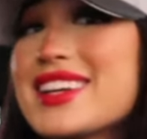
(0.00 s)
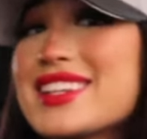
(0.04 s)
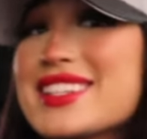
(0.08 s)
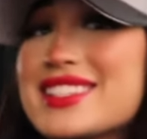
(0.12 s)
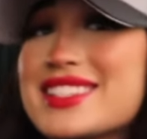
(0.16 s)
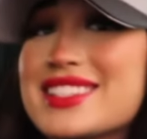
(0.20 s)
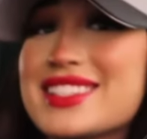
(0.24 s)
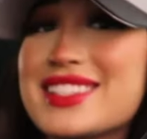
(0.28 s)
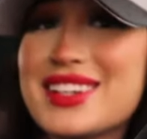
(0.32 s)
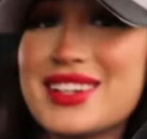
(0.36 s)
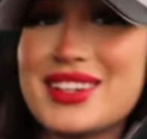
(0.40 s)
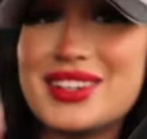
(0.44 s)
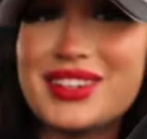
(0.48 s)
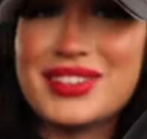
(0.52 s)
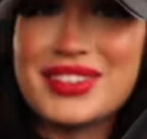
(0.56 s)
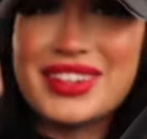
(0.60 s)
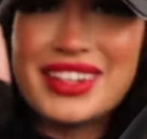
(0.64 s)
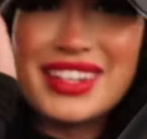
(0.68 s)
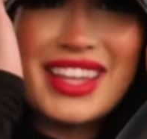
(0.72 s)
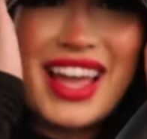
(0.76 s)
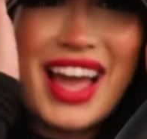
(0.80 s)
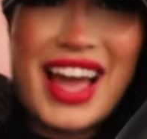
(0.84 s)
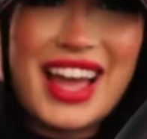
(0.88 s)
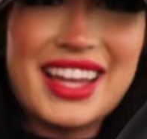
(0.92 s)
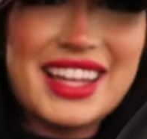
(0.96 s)
So
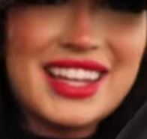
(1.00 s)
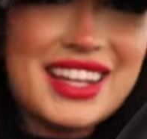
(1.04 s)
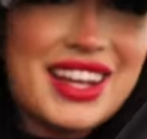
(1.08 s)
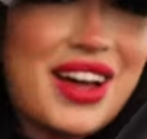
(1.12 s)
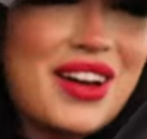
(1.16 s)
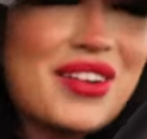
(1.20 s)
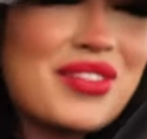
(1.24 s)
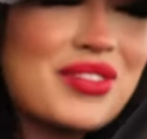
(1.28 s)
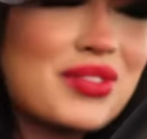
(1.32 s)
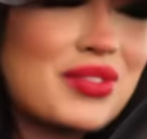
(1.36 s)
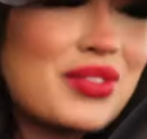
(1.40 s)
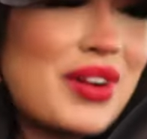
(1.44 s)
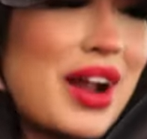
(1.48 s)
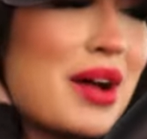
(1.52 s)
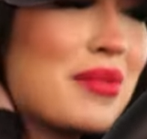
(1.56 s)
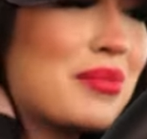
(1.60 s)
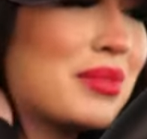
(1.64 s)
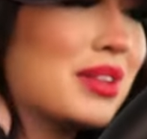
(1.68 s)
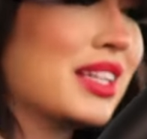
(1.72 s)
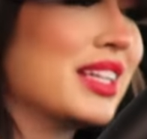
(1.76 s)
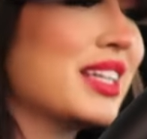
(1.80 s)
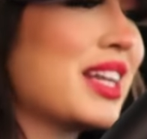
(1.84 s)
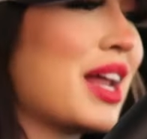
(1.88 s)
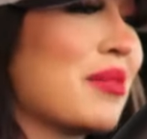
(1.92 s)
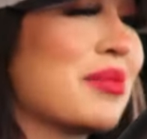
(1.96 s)
yeah, enough
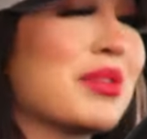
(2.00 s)
rambling.